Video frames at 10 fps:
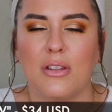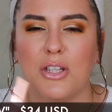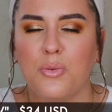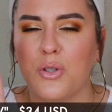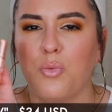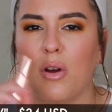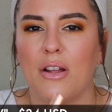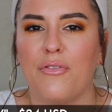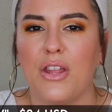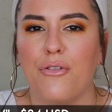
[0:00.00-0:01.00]
This was one
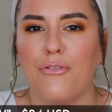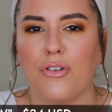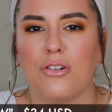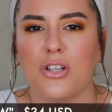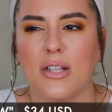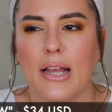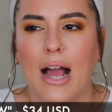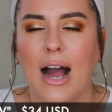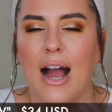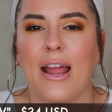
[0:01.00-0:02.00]
of the first like
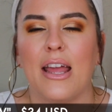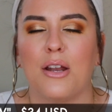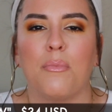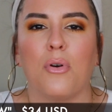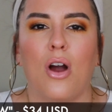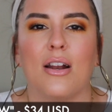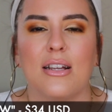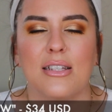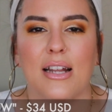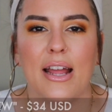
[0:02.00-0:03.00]
high-end
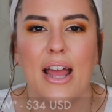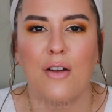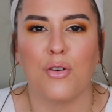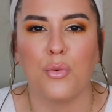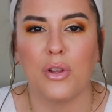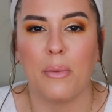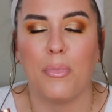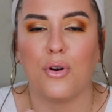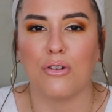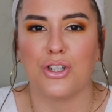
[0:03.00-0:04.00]
products that I ever really
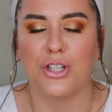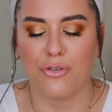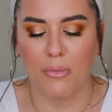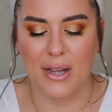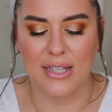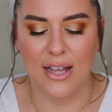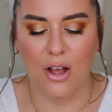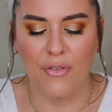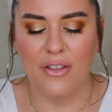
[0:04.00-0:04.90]
purchased for myself.